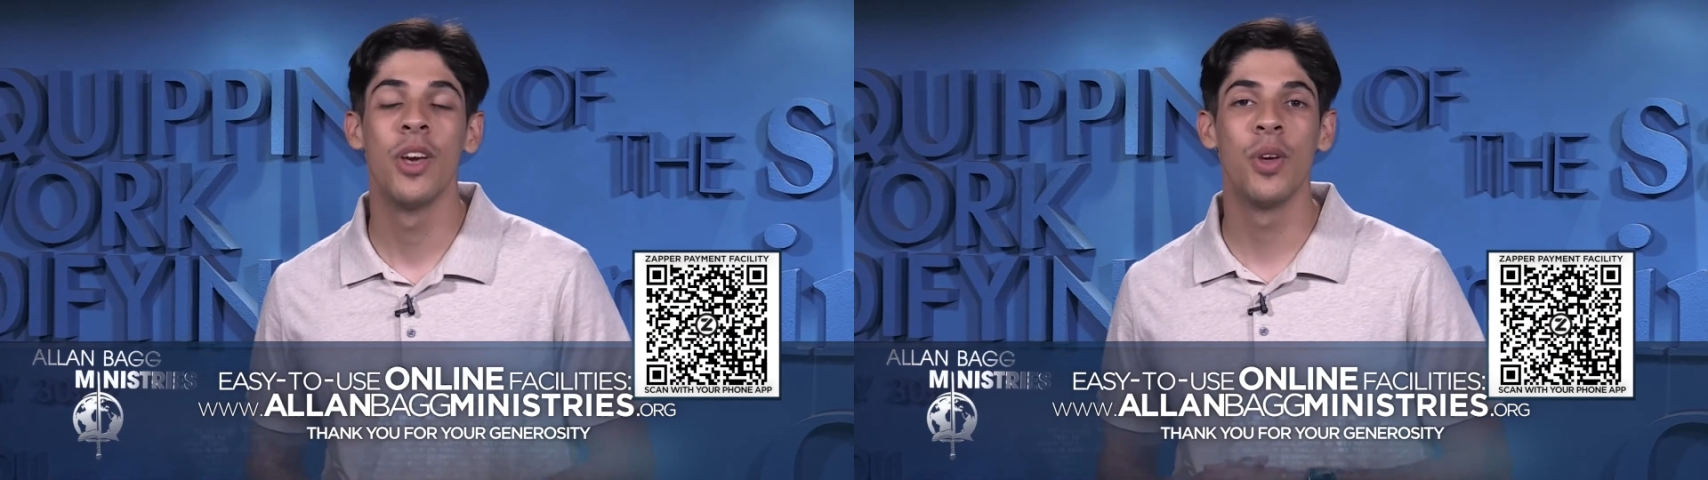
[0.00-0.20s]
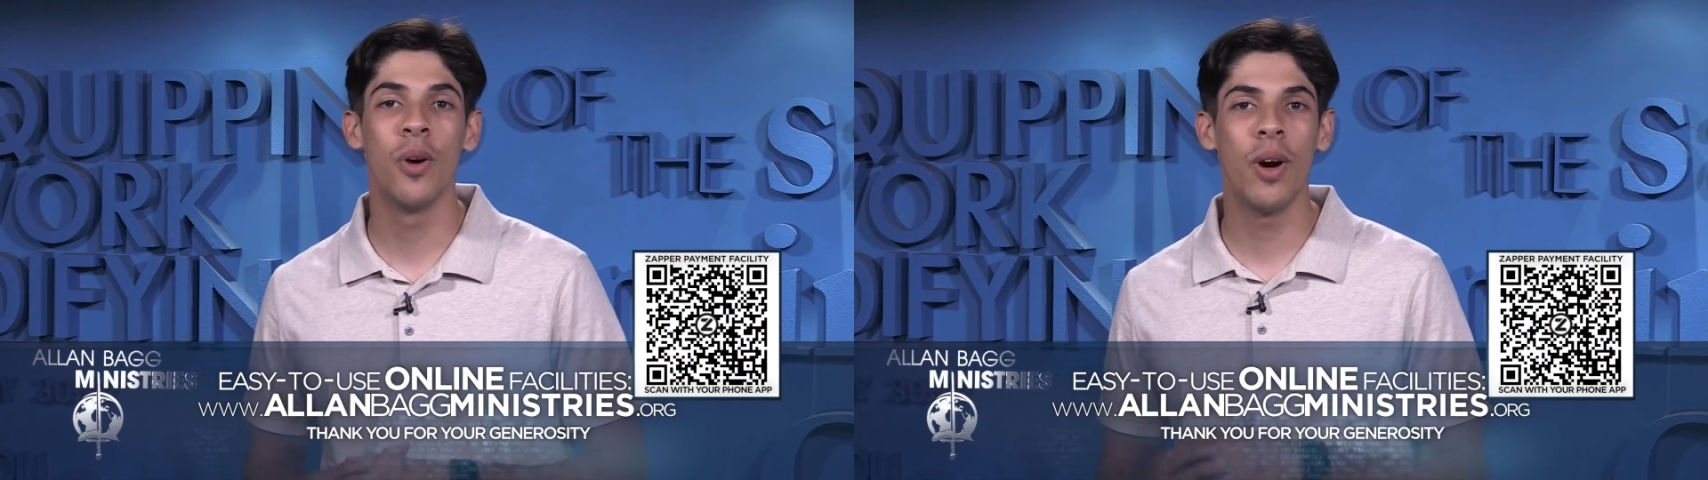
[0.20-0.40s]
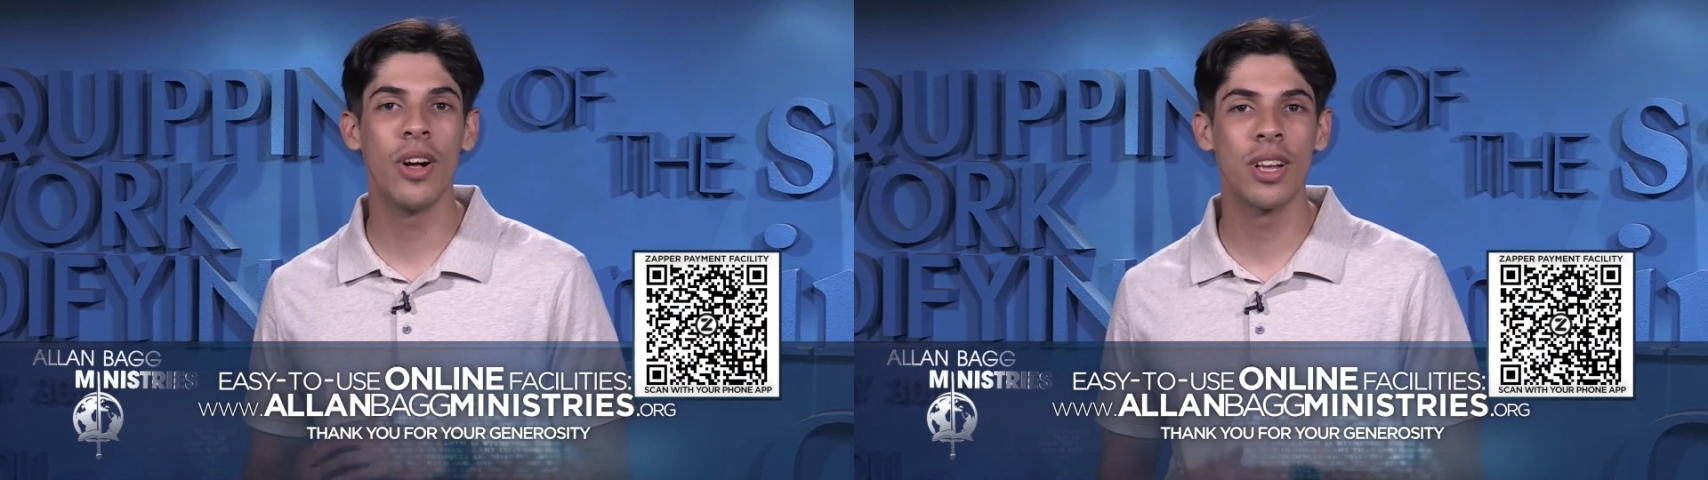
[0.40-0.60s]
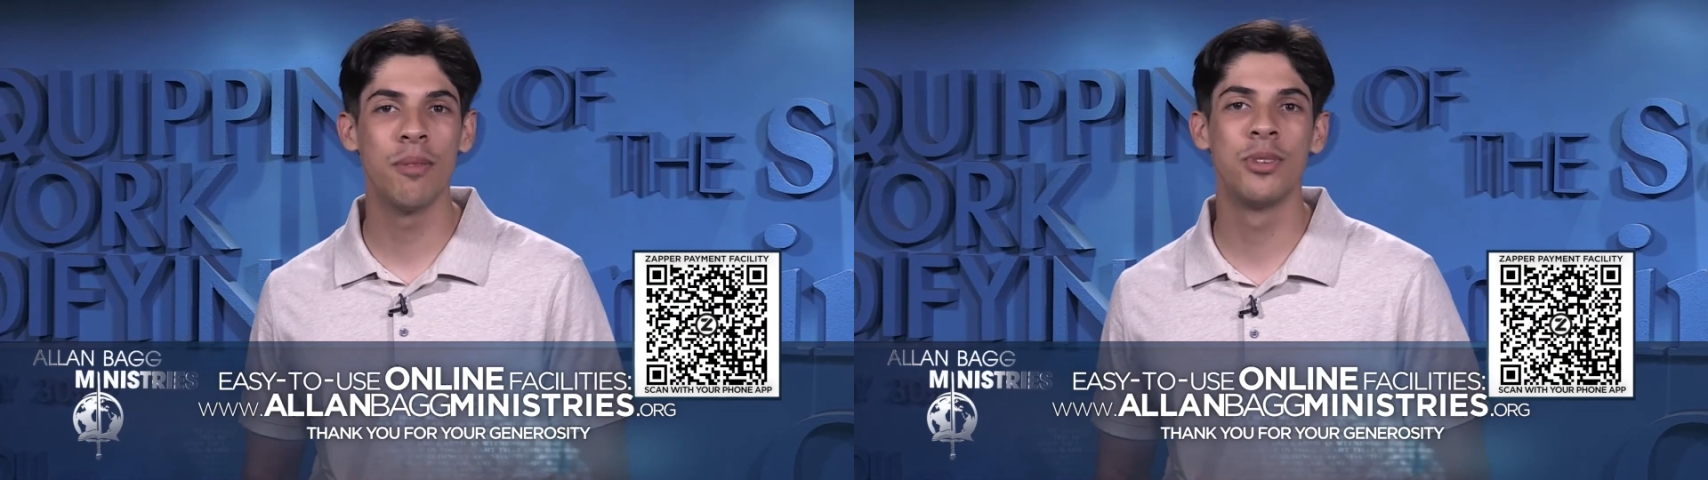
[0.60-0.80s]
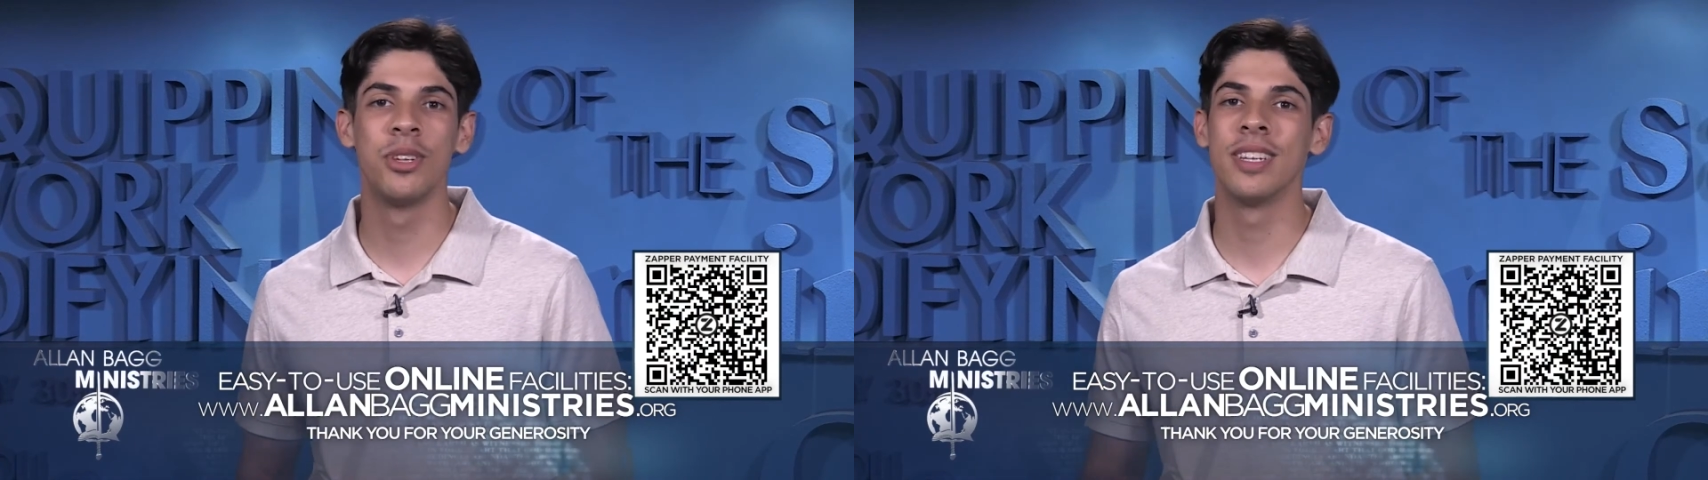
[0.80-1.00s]
you're
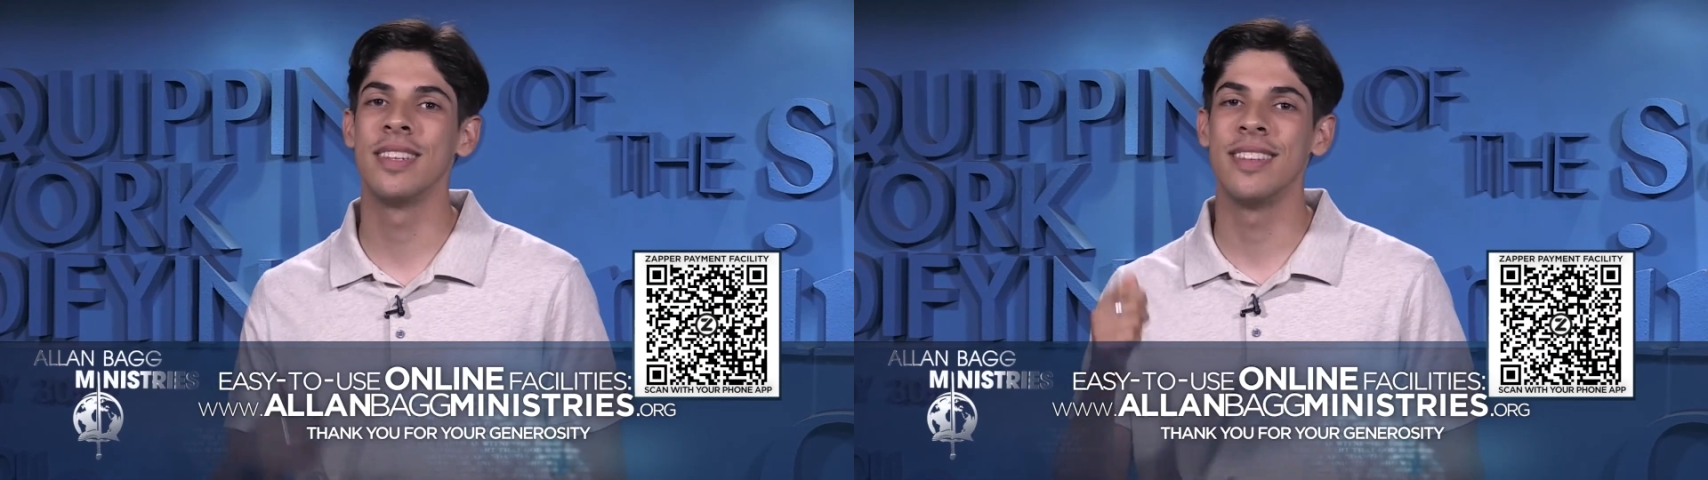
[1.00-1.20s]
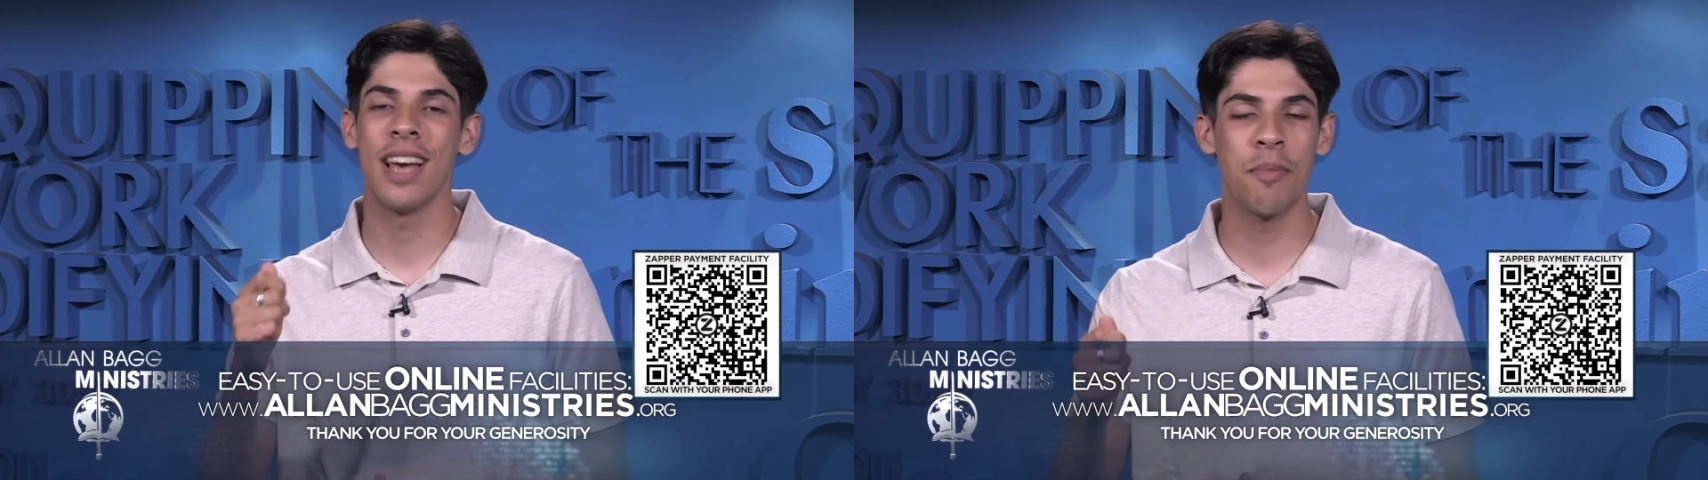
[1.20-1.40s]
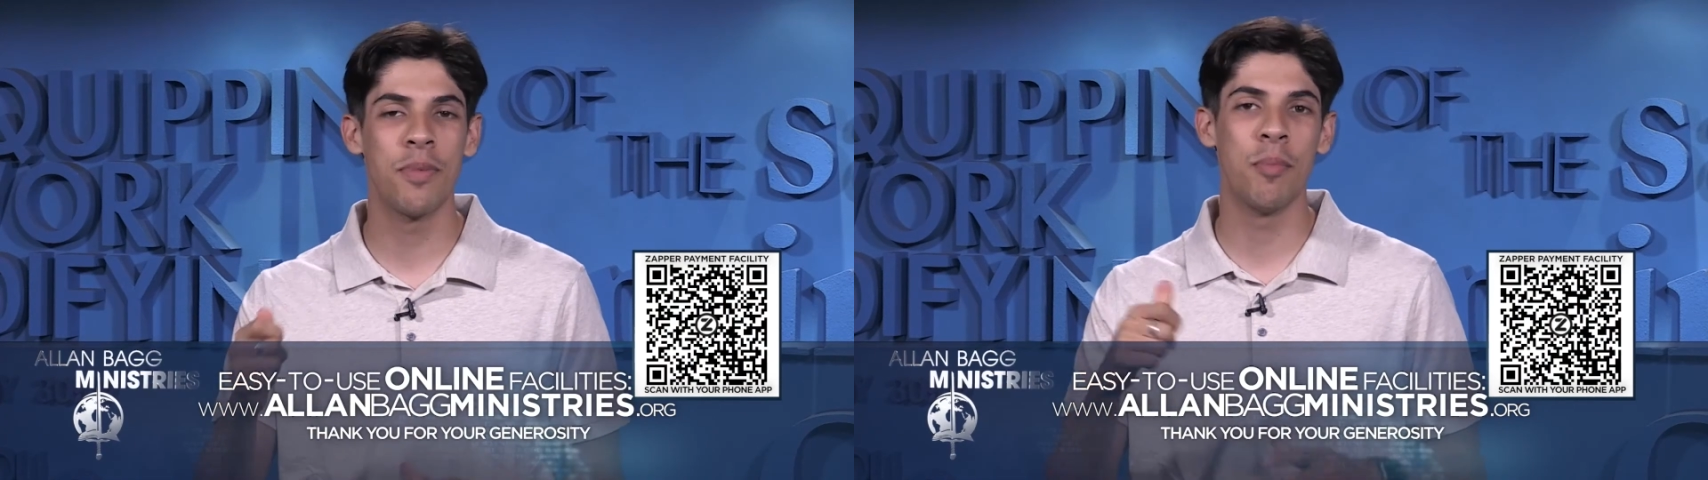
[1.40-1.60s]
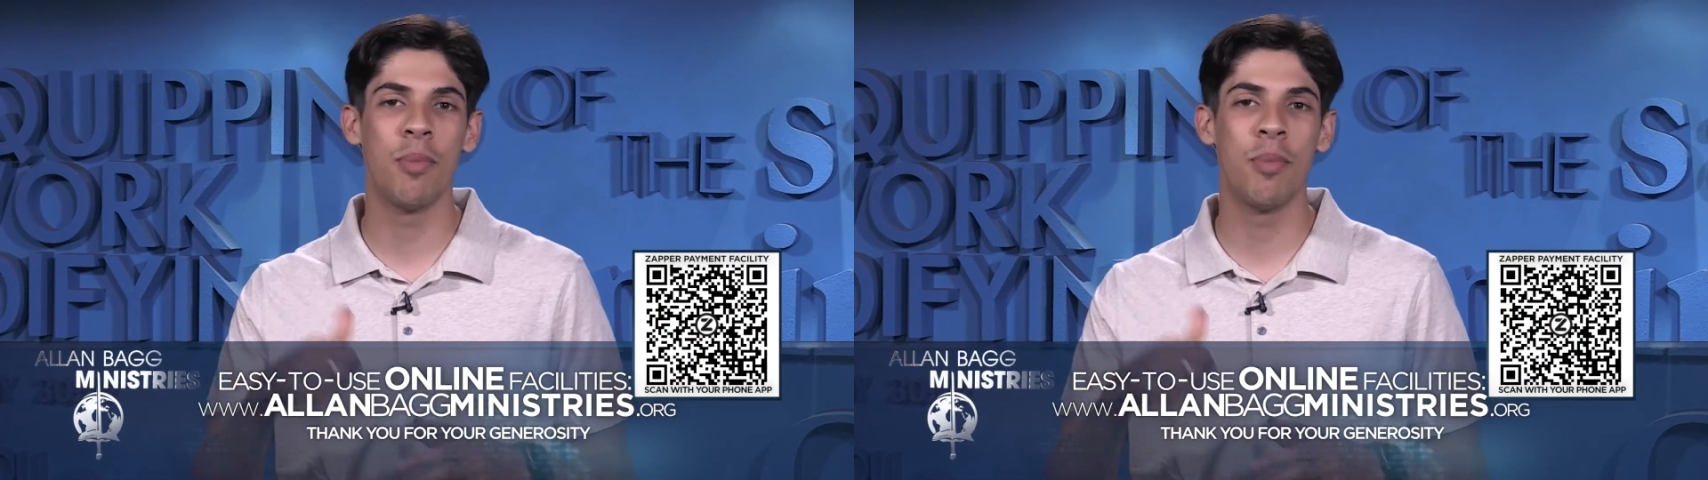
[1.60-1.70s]
welcome to just zap the